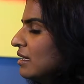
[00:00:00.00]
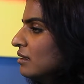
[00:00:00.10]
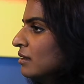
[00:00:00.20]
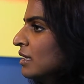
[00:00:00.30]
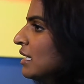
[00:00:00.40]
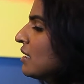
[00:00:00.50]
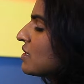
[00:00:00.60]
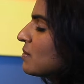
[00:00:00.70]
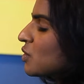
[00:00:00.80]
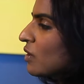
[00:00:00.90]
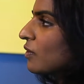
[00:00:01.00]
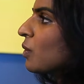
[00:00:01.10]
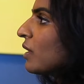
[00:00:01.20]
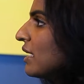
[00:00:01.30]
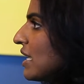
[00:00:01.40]
in some sort of
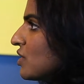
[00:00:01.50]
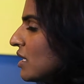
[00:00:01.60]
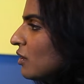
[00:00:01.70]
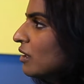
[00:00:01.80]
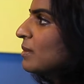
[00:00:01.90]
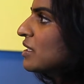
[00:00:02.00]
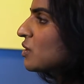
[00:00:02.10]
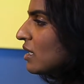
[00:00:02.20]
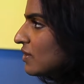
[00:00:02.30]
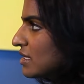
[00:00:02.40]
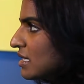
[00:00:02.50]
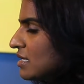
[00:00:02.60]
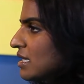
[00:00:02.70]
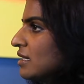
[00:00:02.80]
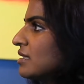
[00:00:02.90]
coordination or administrative
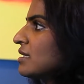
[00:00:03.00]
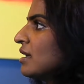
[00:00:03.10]
assistant